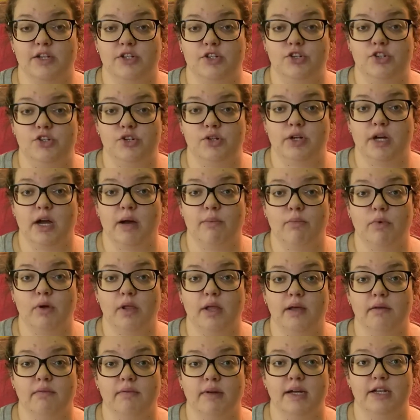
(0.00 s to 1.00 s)
to chew gum while I
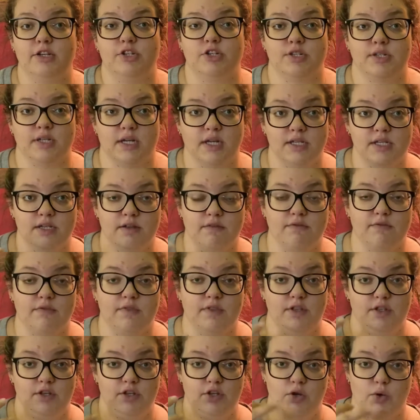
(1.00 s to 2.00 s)
read just because of
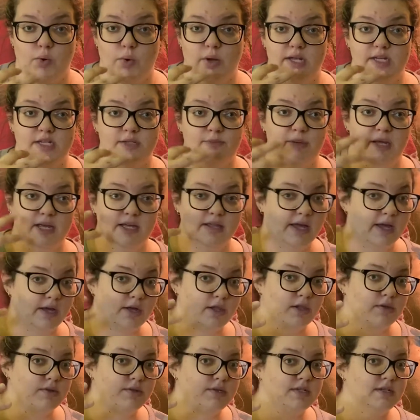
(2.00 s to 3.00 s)
the noise being that
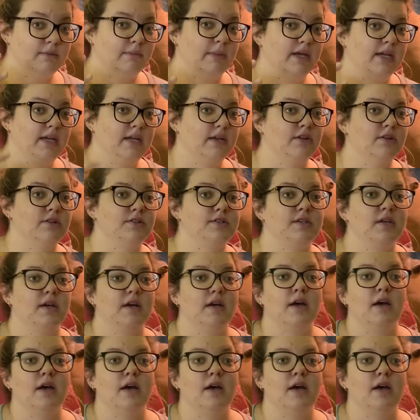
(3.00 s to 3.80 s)
close to my ears,